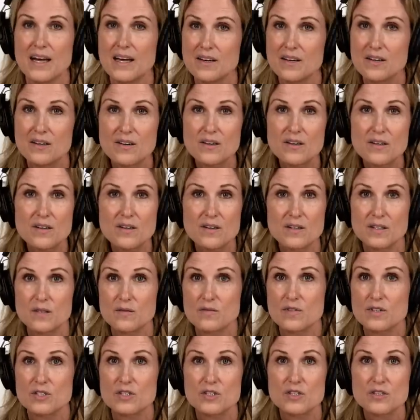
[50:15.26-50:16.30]
anger
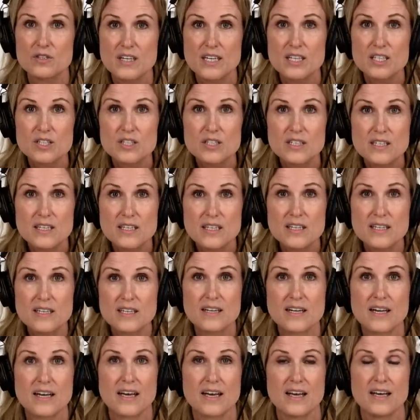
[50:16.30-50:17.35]
and frustration all
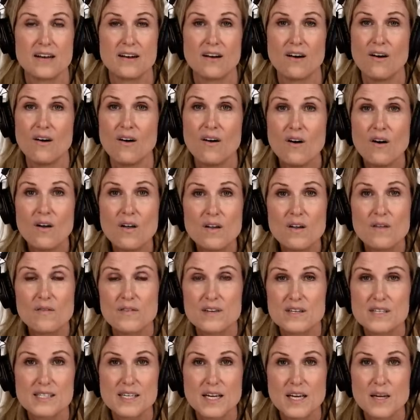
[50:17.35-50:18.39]
mm-hmm. and mm-hmm. all of
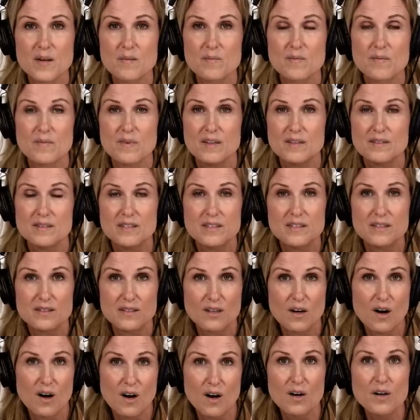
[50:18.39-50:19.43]
the same the,
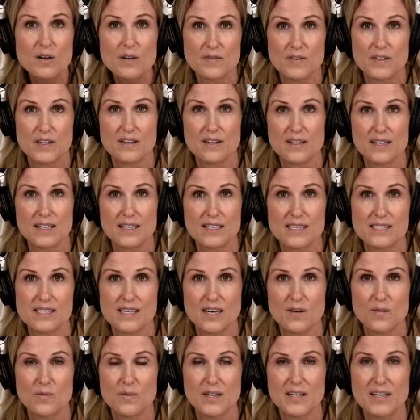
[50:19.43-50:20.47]
the hard feelings
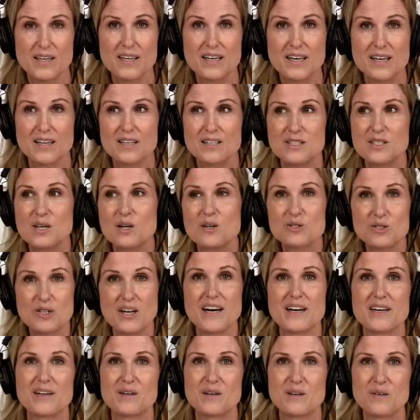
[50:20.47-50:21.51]
that we mm-hmm. so
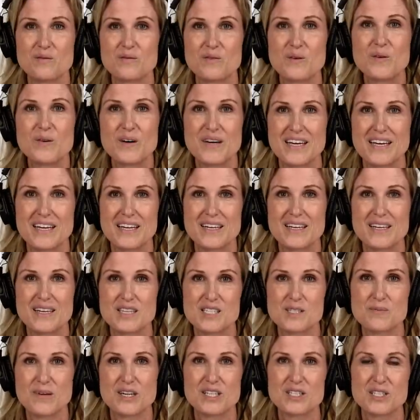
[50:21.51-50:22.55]
try to avoid and
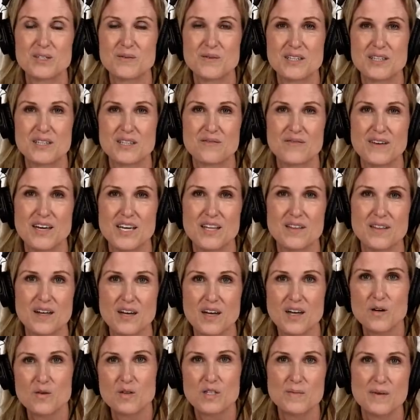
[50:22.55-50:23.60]
especially within the faith
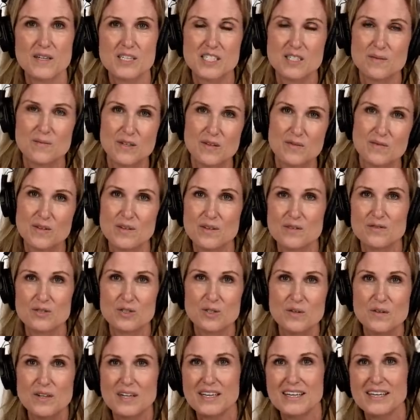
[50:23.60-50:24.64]
like oh we're supposed to be full of
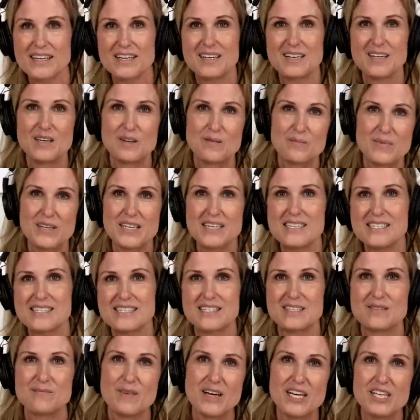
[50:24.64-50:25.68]
joy and
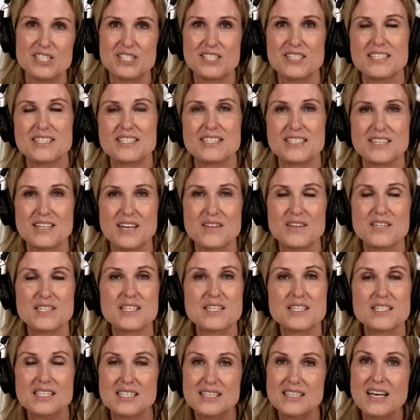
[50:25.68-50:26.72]
peace and patience and all these
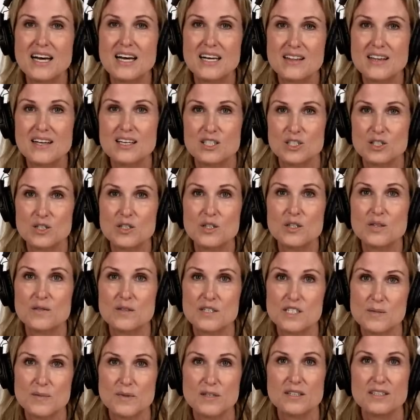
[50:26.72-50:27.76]
things and that that's true
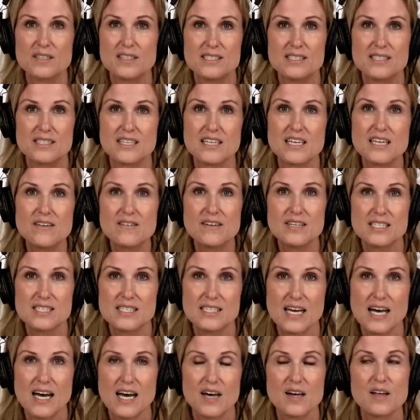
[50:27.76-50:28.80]
and the spirit does give us
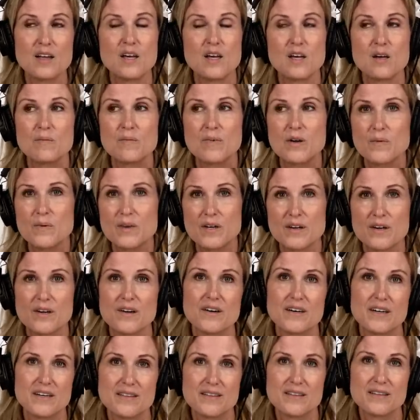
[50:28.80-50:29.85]
that but we
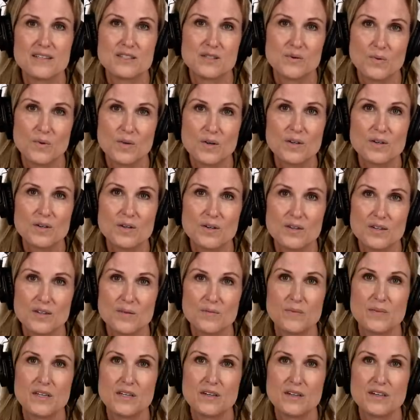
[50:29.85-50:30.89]
are in this world
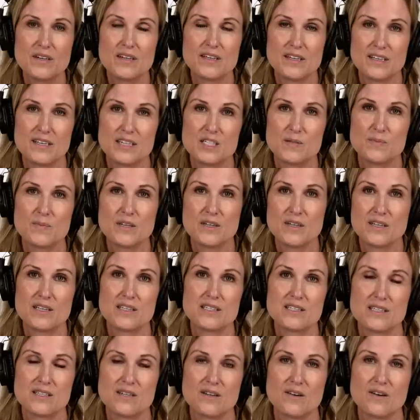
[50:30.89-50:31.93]
and we are going to
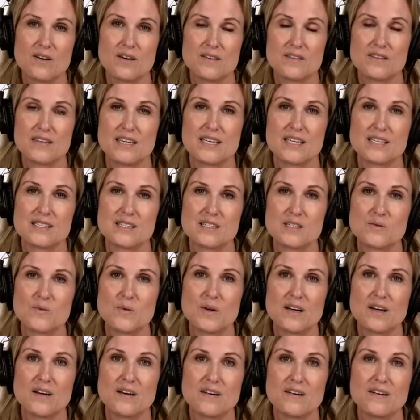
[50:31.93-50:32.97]
experience the hard things as
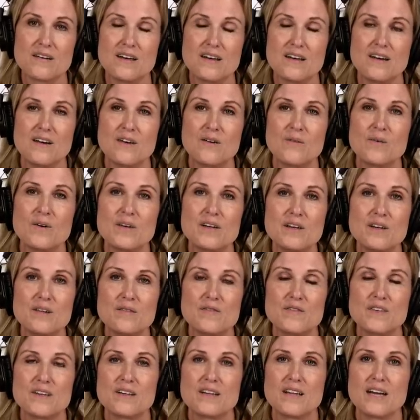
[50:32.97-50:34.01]
well what do you
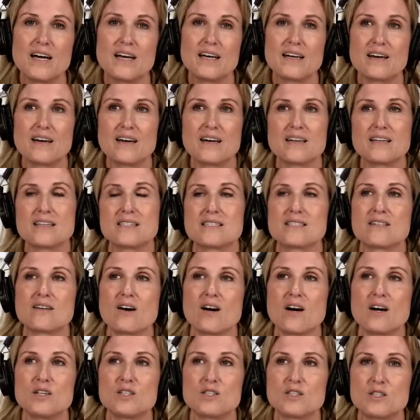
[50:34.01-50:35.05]
feel like god has
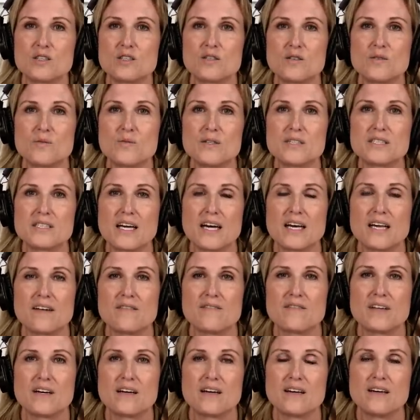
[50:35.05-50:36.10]
taught you what's kind
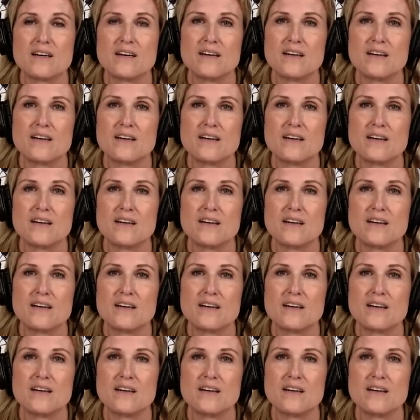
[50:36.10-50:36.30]
of the